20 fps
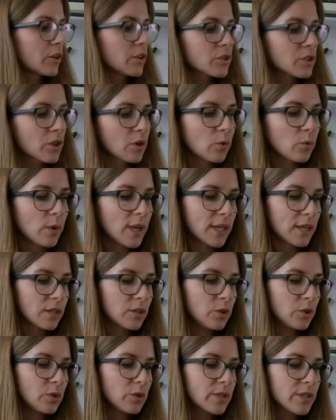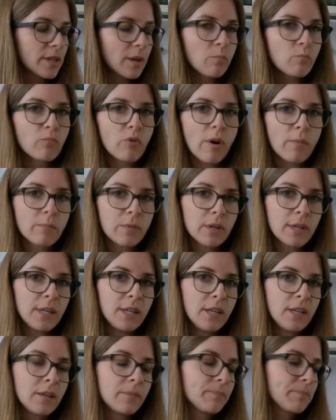so we can use them
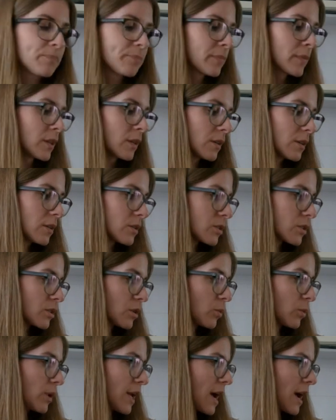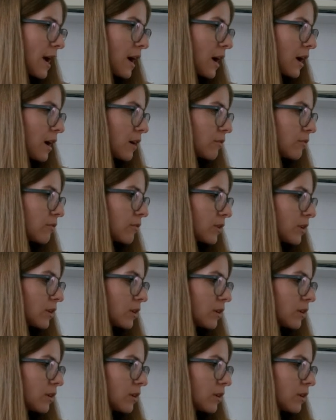properly. So we have